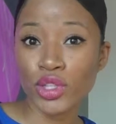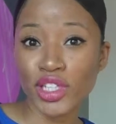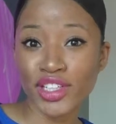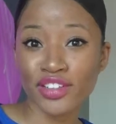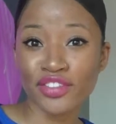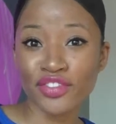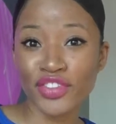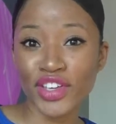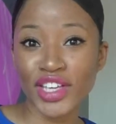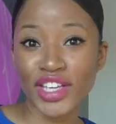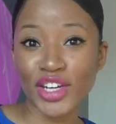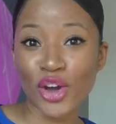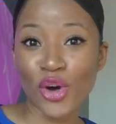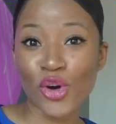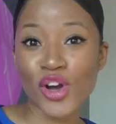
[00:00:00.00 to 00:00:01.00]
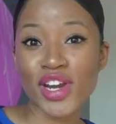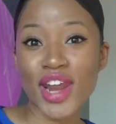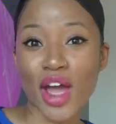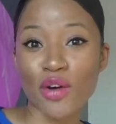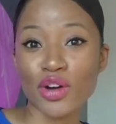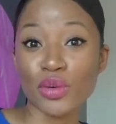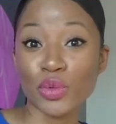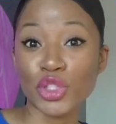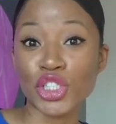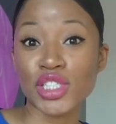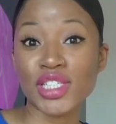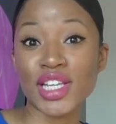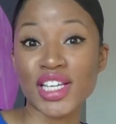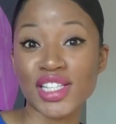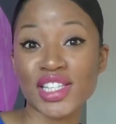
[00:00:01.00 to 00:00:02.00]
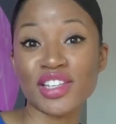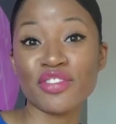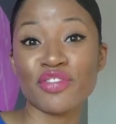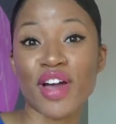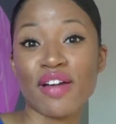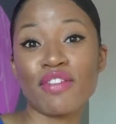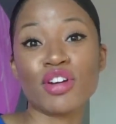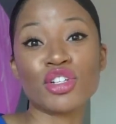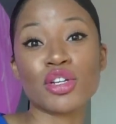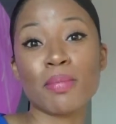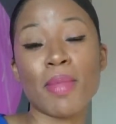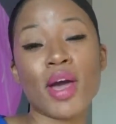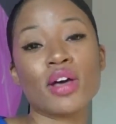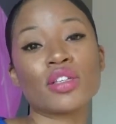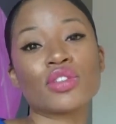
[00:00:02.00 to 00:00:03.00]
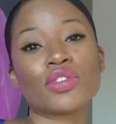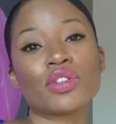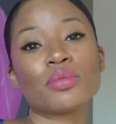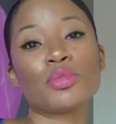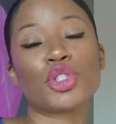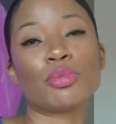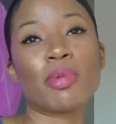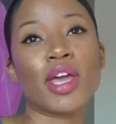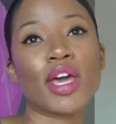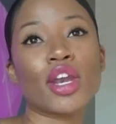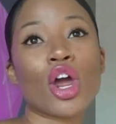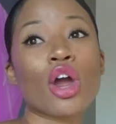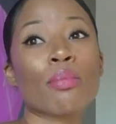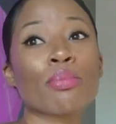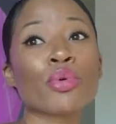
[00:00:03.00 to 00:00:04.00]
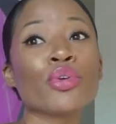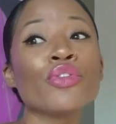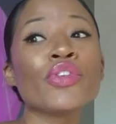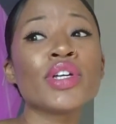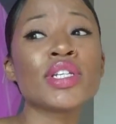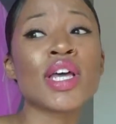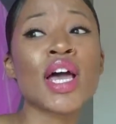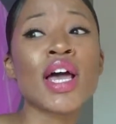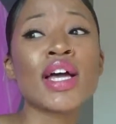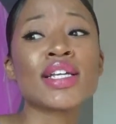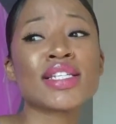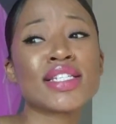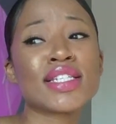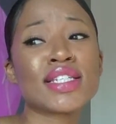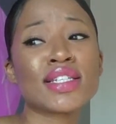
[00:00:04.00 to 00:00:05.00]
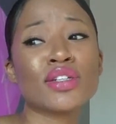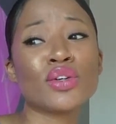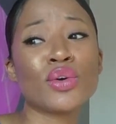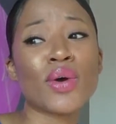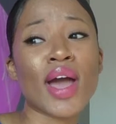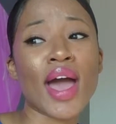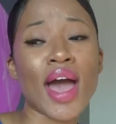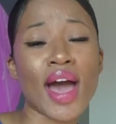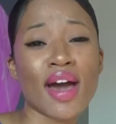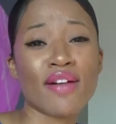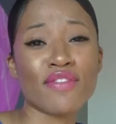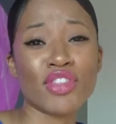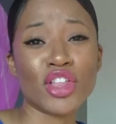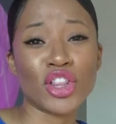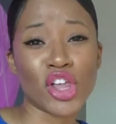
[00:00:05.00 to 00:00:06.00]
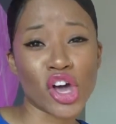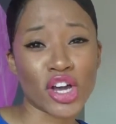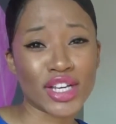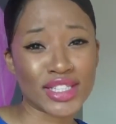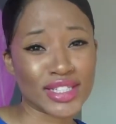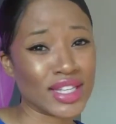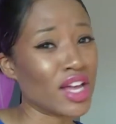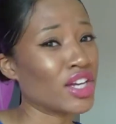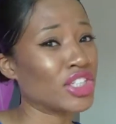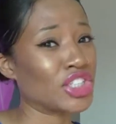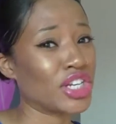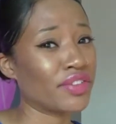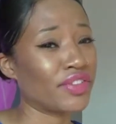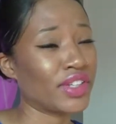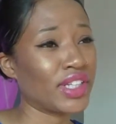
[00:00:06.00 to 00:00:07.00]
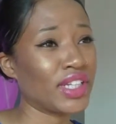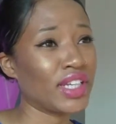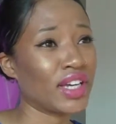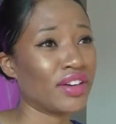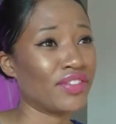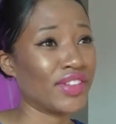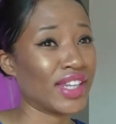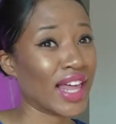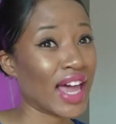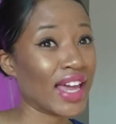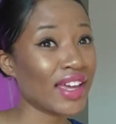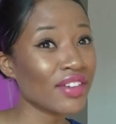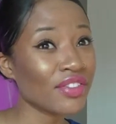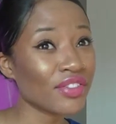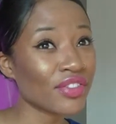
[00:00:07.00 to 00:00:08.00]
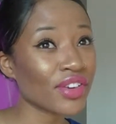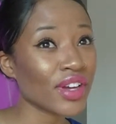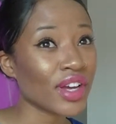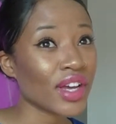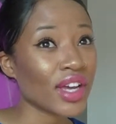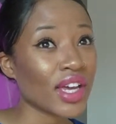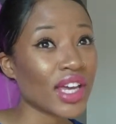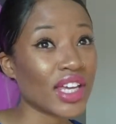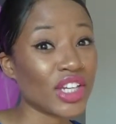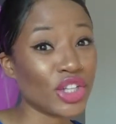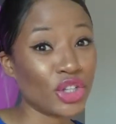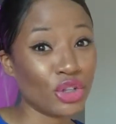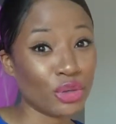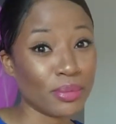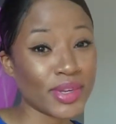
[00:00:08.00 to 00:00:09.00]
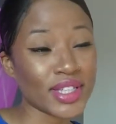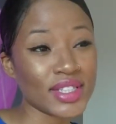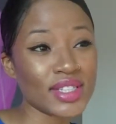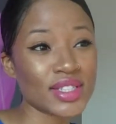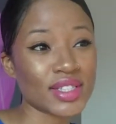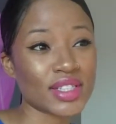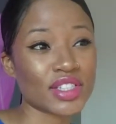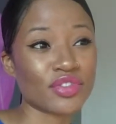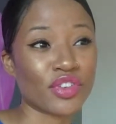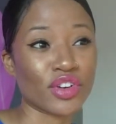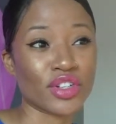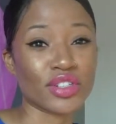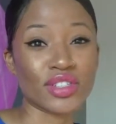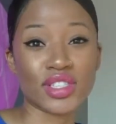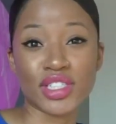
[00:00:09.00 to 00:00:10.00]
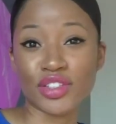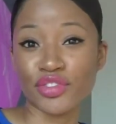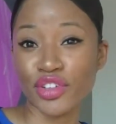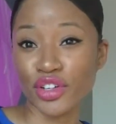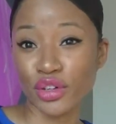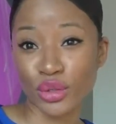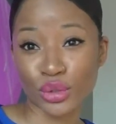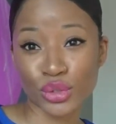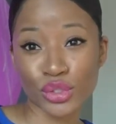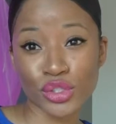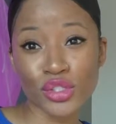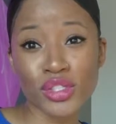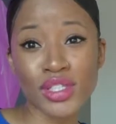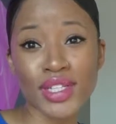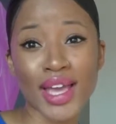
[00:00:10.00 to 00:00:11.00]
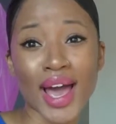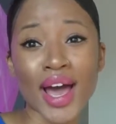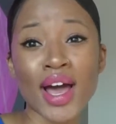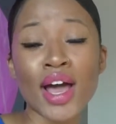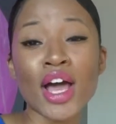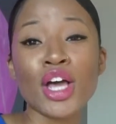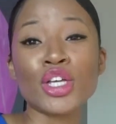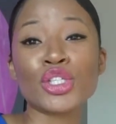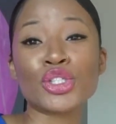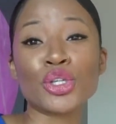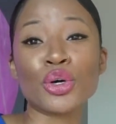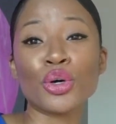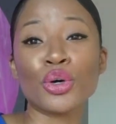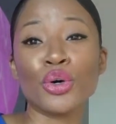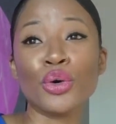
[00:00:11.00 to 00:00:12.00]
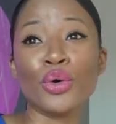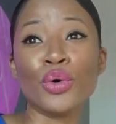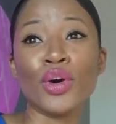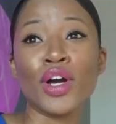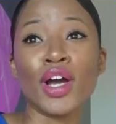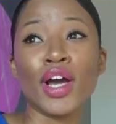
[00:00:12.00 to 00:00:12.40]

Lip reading: live in Okinawa, which is less than 500 miles from Japan, are proven to have the longest longevity of life in humans as far as different cultures. Yeah, so,